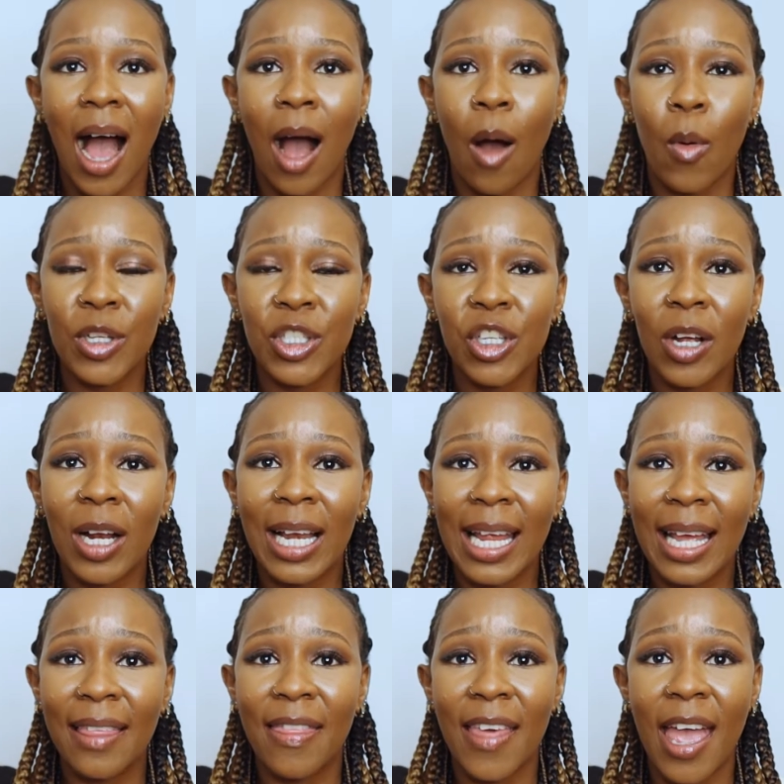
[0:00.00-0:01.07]
Once you
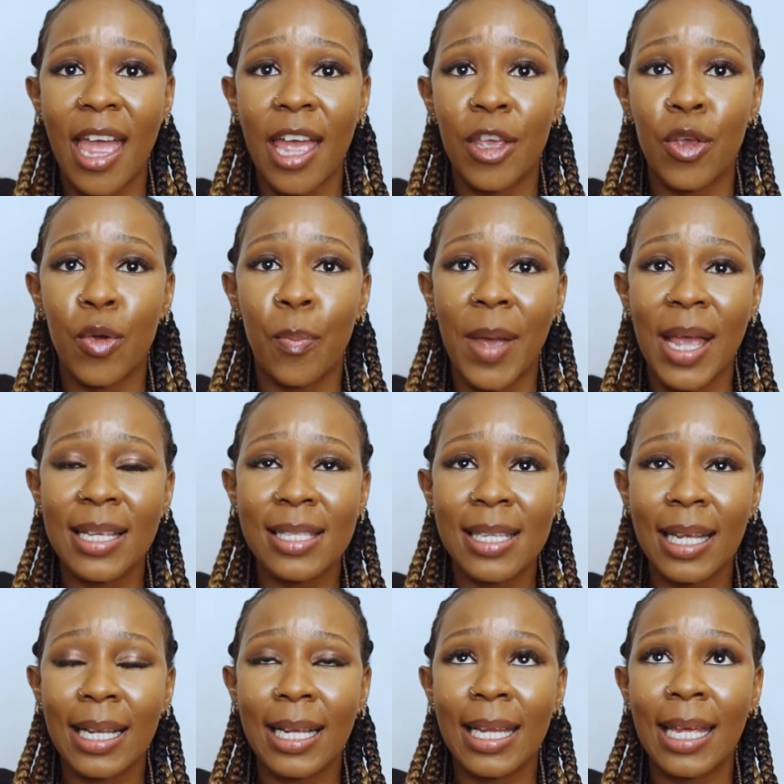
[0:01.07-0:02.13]
click there, you
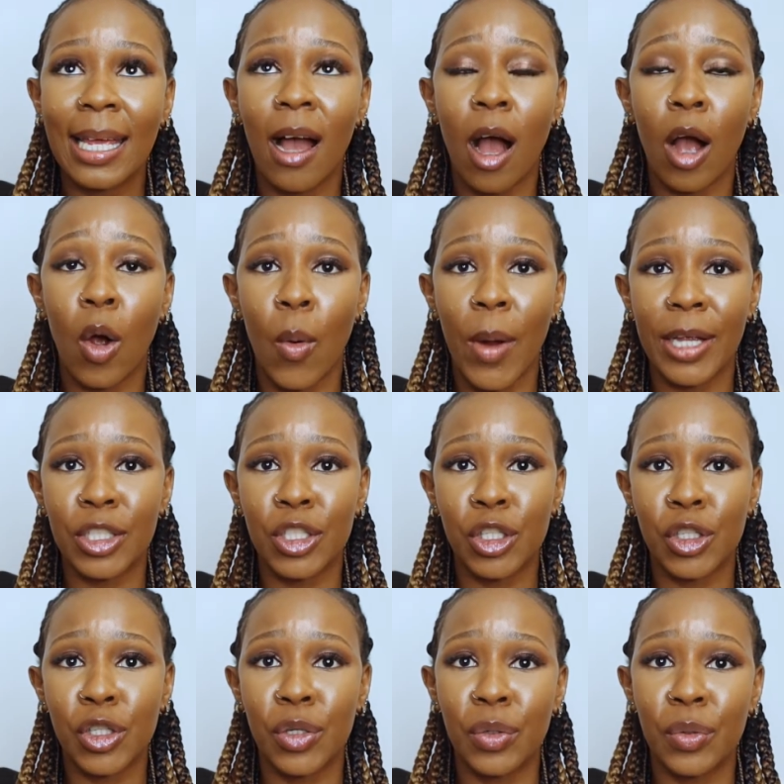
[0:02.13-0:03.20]
basically are going
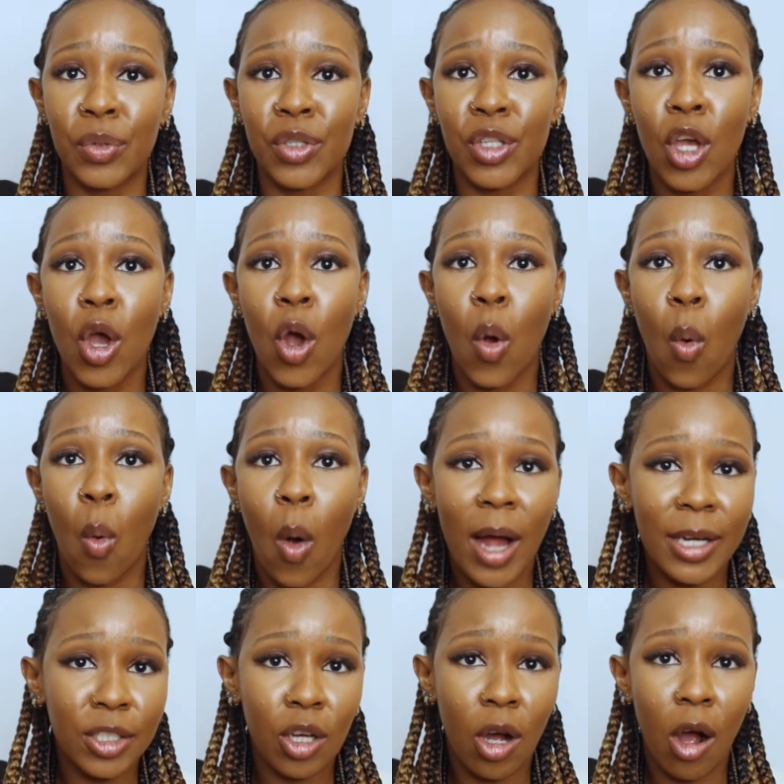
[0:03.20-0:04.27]
to choose
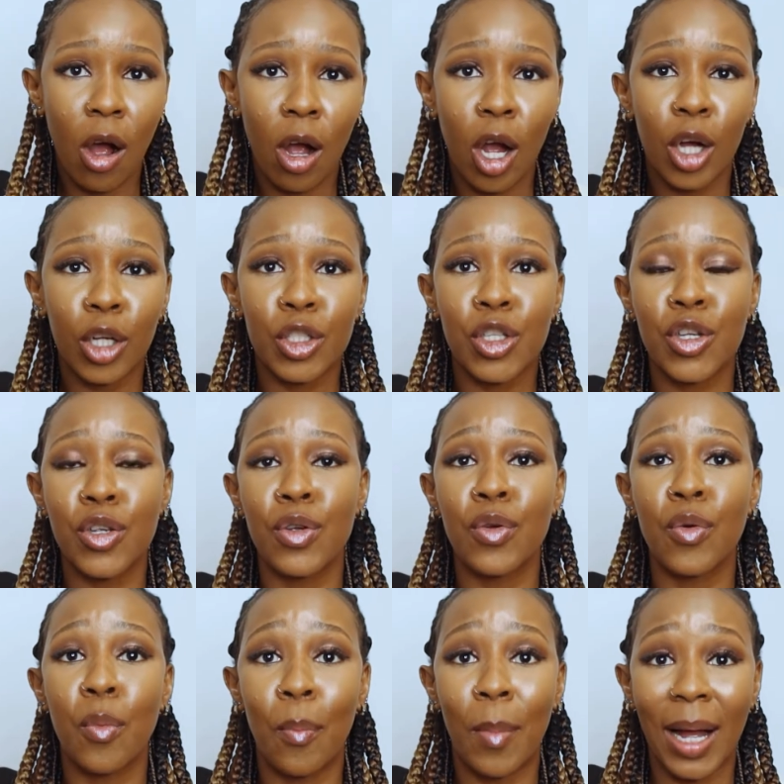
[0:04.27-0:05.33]
Guangdong
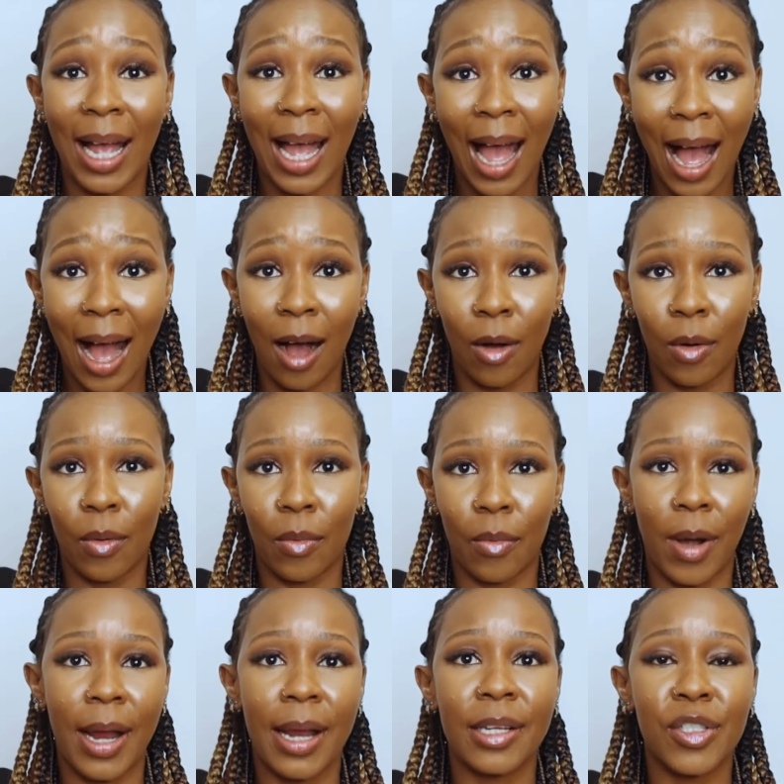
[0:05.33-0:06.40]
to Macau,
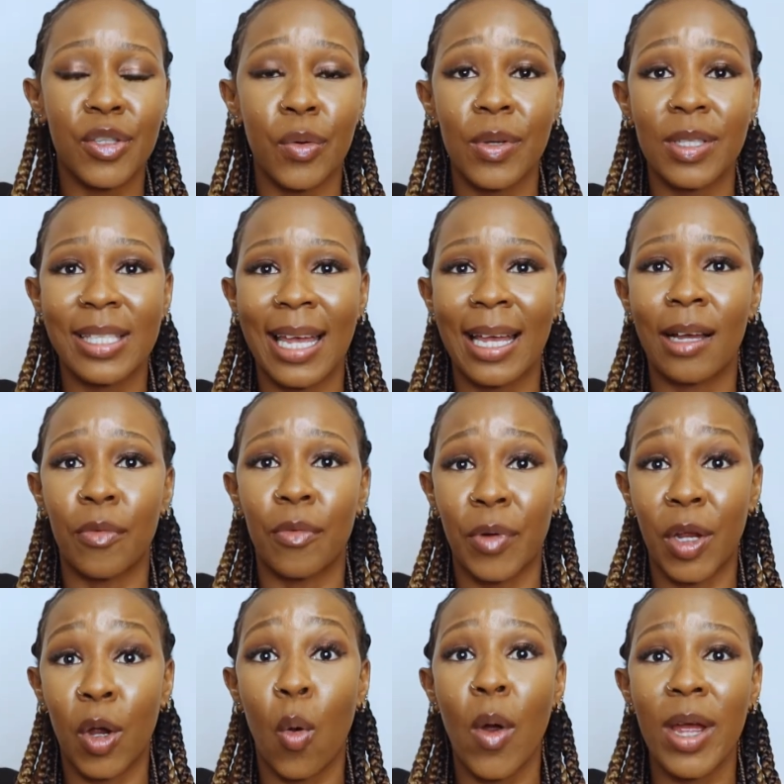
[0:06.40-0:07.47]
right? So it's like
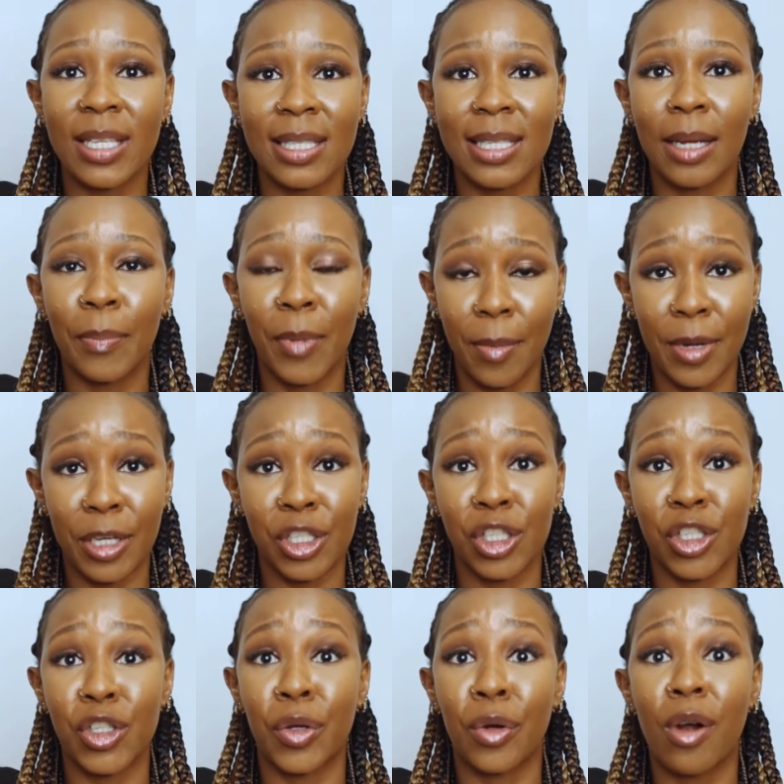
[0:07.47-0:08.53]
requesting
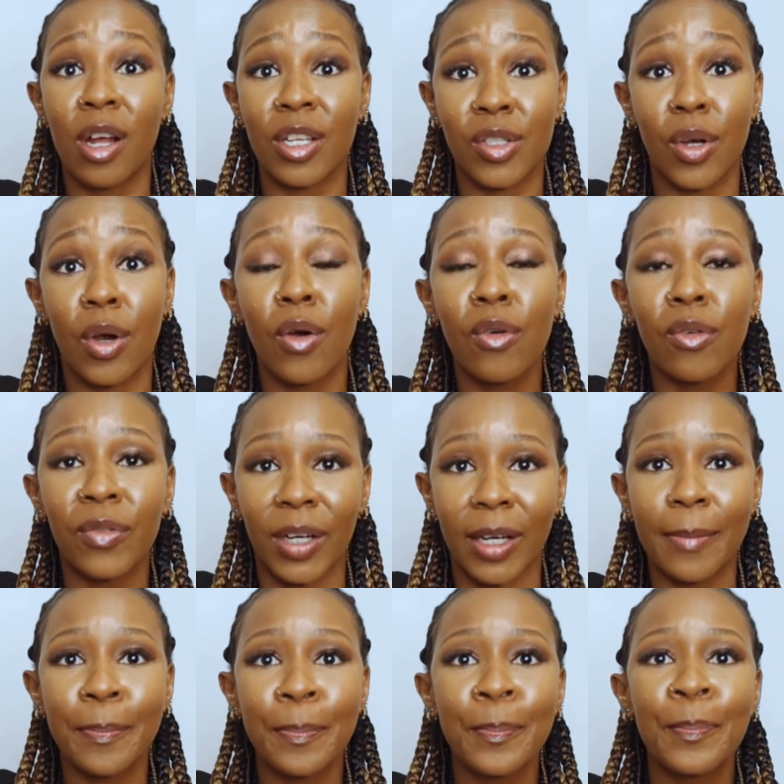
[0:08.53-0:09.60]
permission to cross
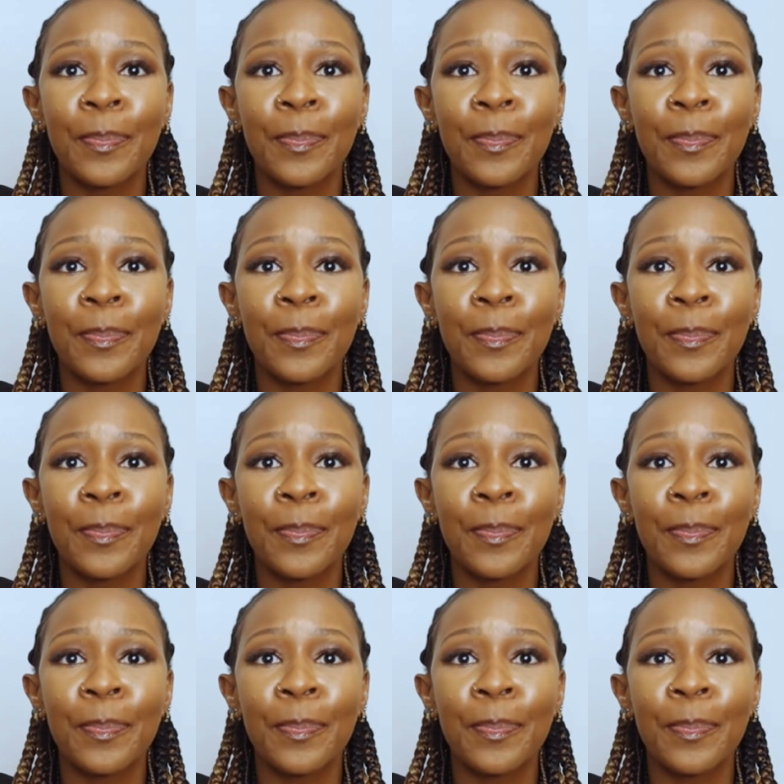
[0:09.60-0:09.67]
over.